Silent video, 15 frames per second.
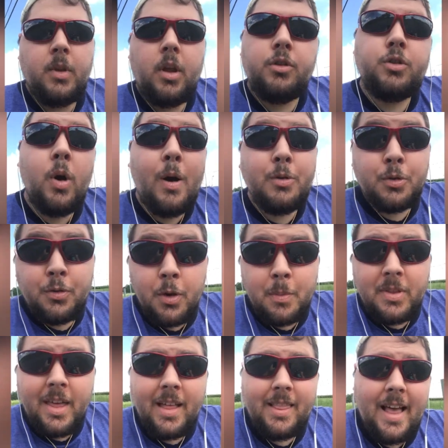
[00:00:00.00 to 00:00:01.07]
So I was filming
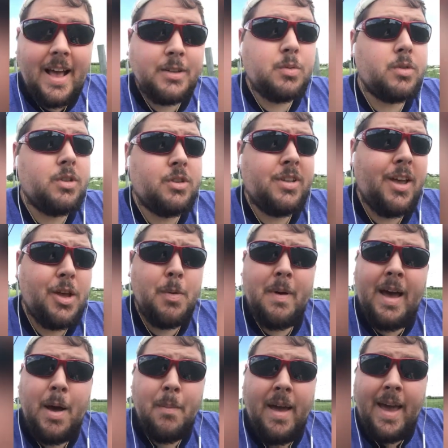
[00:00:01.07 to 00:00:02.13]
that last one to tell you about
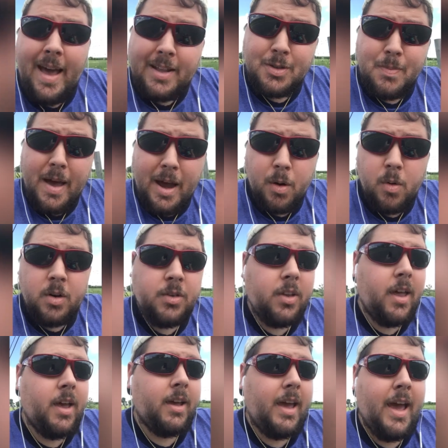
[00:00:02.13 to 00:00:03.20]
how my hat's backwards,
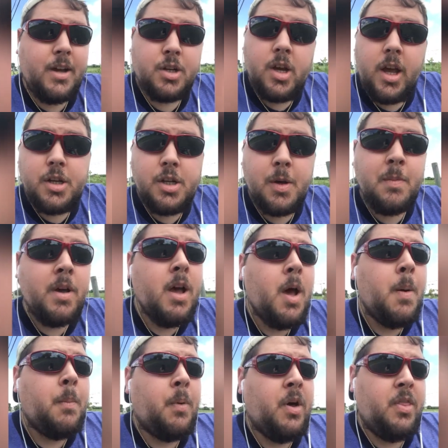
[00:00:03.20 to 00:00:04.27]
like Ash
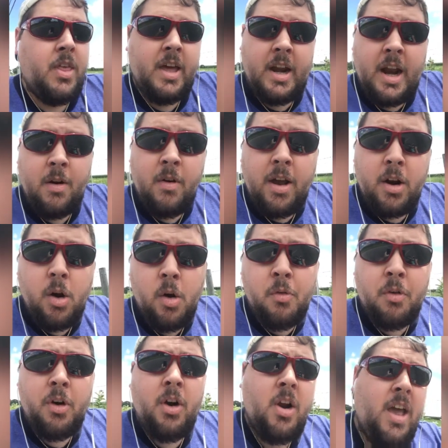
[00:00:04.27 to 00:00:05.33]
Ketchum, but then I ran
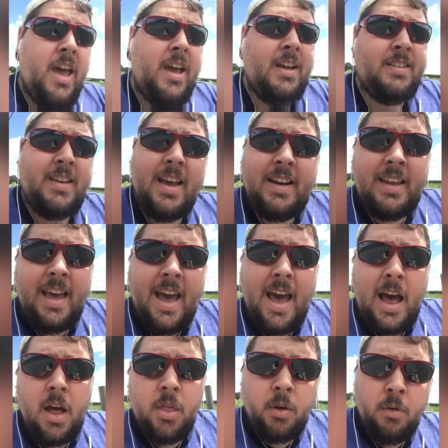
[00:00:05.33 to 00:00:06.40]
over a dead cat
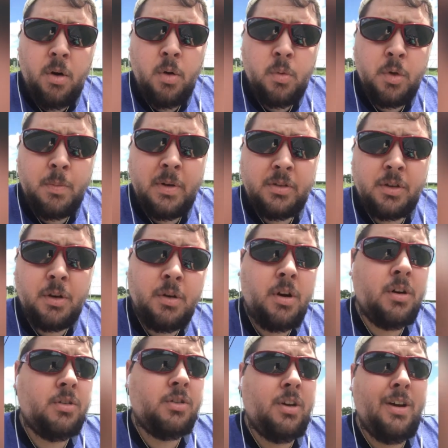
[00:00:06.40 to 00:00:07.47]
on the road with my scooter,
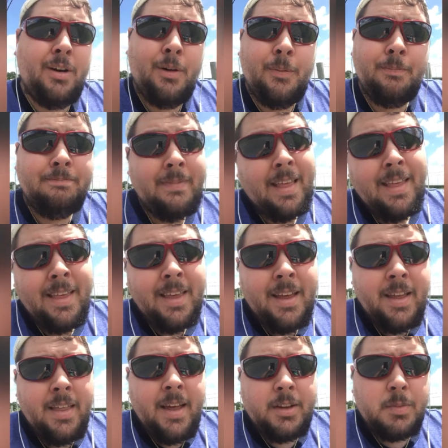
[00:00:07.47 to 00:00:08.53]
so
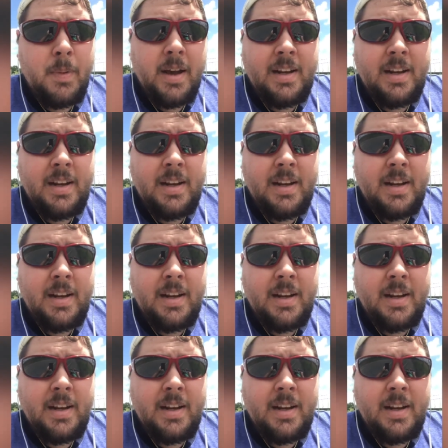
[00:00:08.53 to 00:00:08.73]
that's my